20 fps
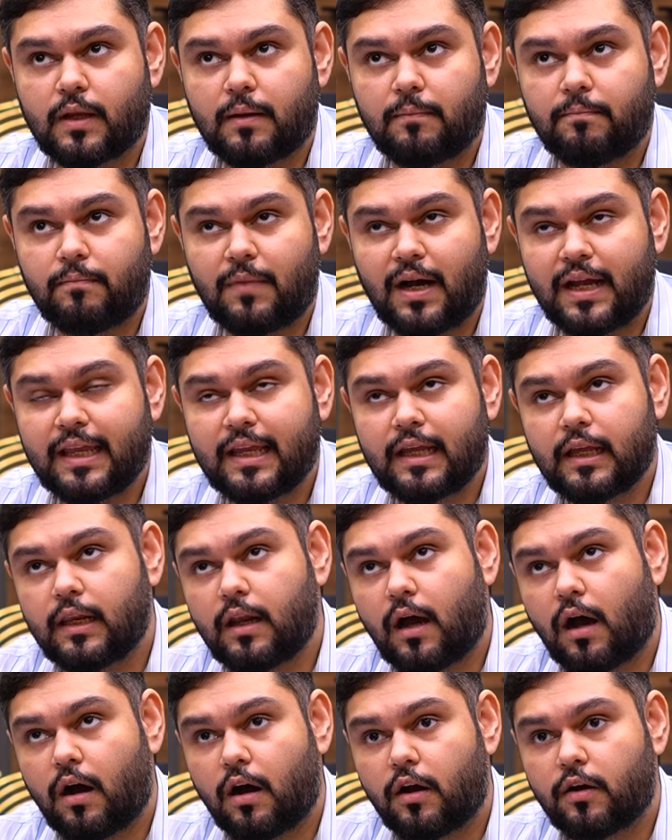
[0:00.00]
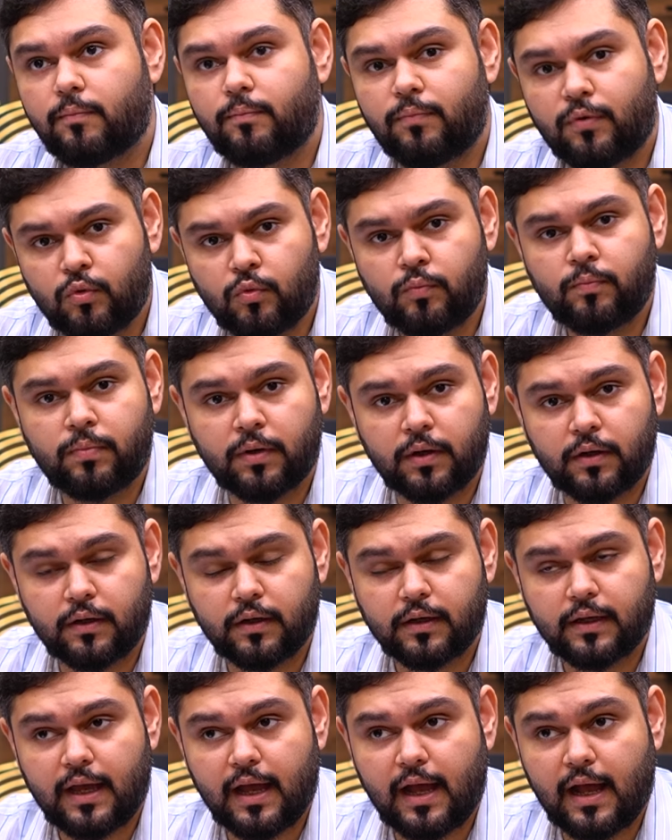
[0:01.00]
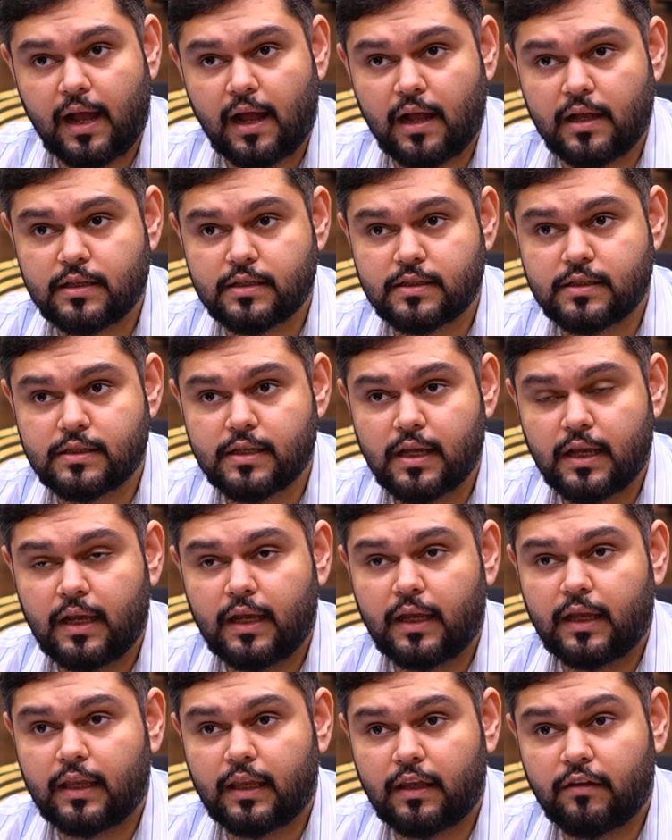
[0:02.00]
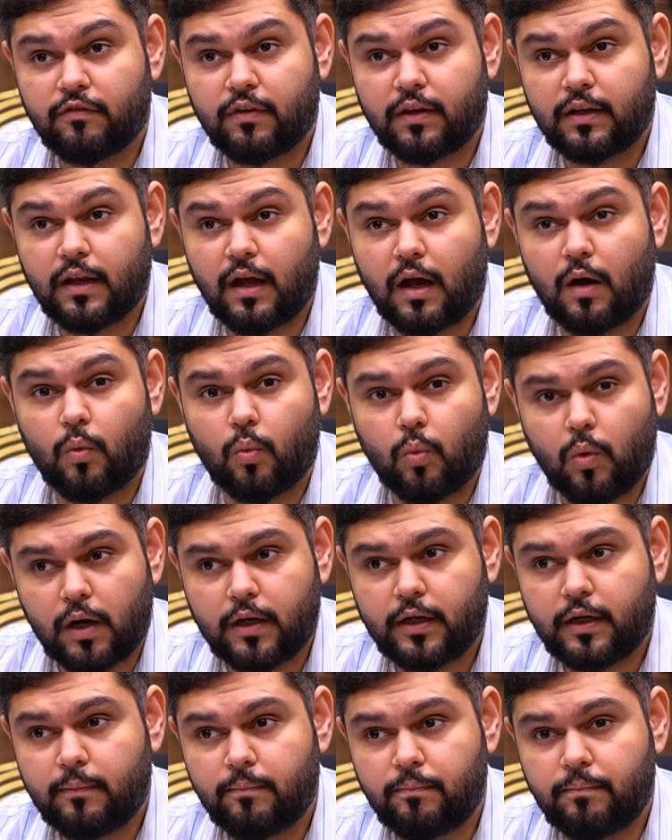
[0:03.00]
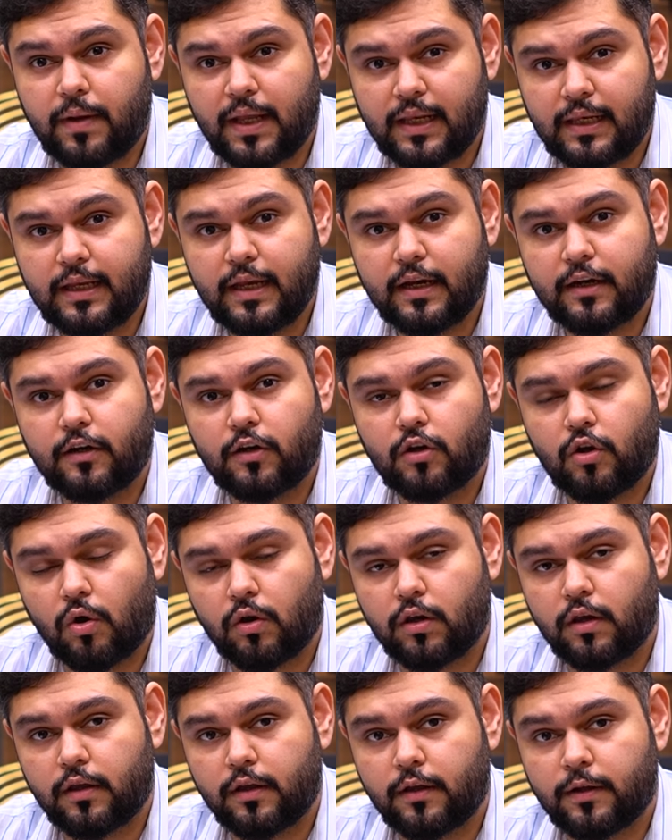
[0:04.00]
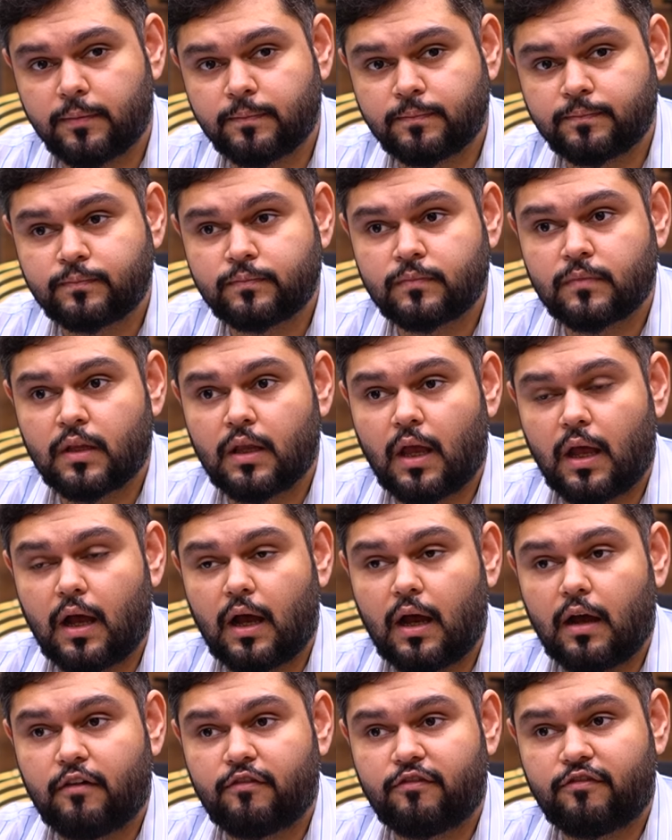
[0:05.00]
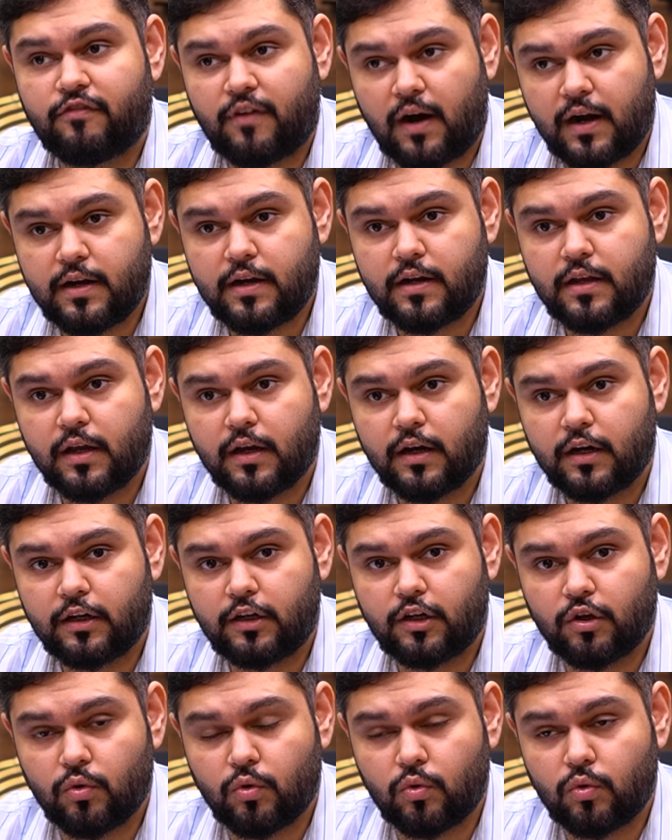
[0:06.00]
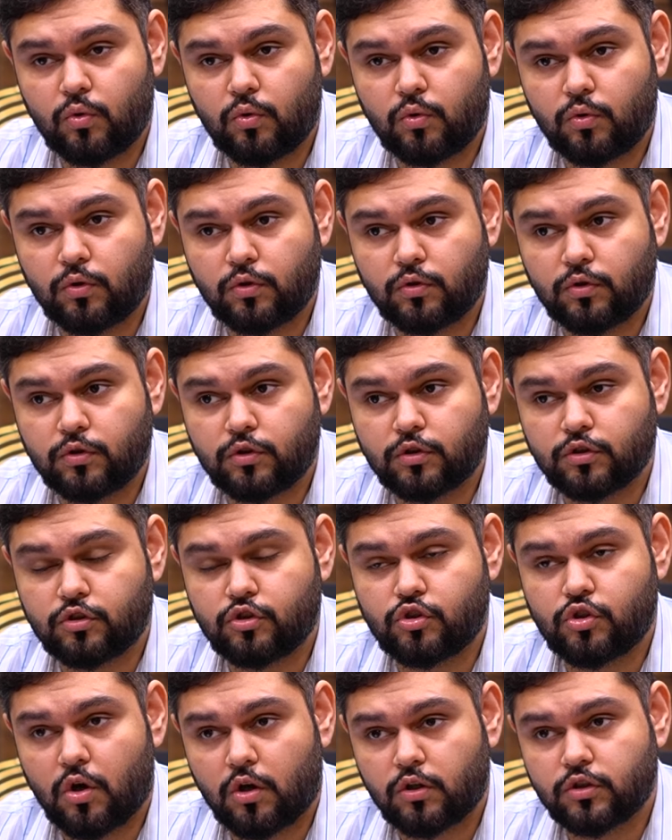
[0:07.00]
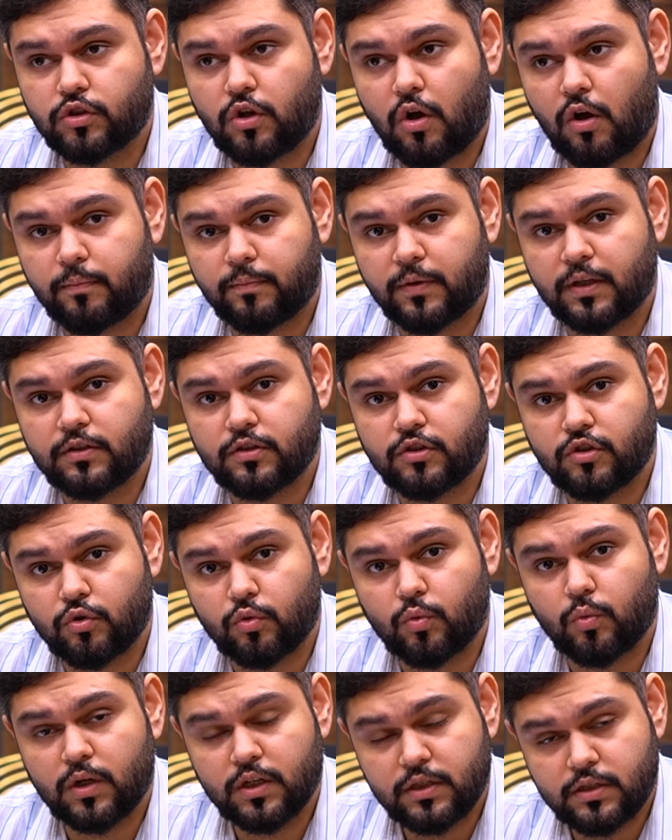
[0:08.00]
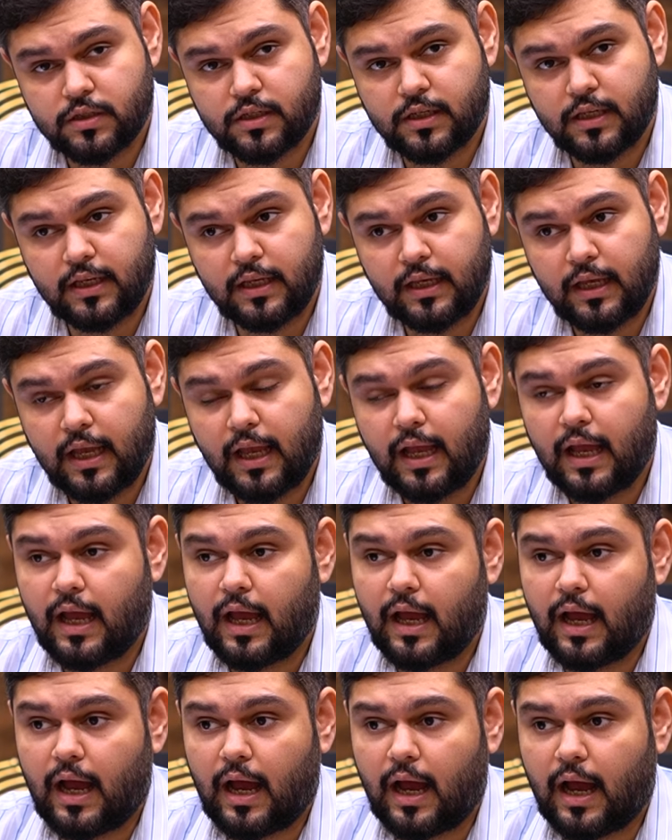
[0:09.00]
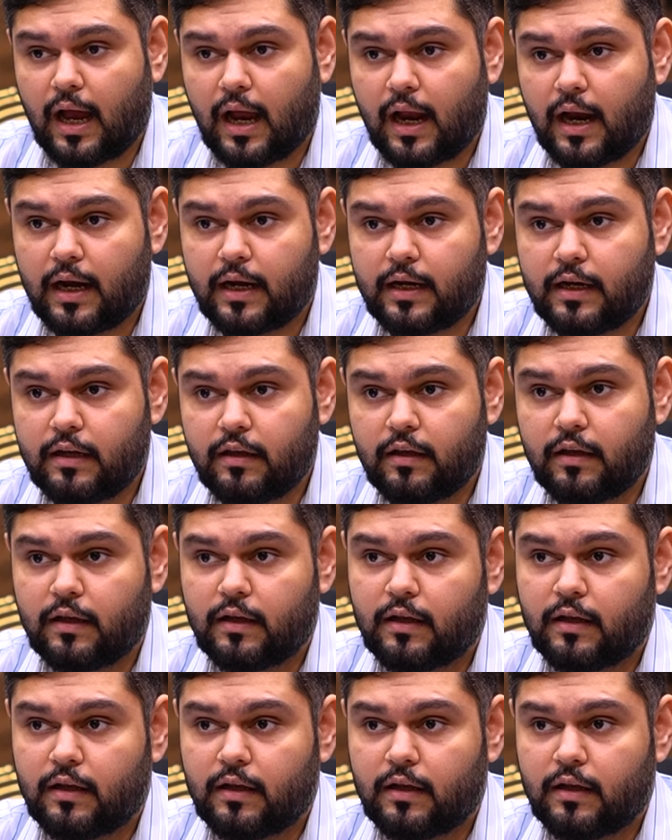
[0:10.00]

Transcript: Michael R. Bloomberg has given a $1 billion fund to Johns Hopkins University, and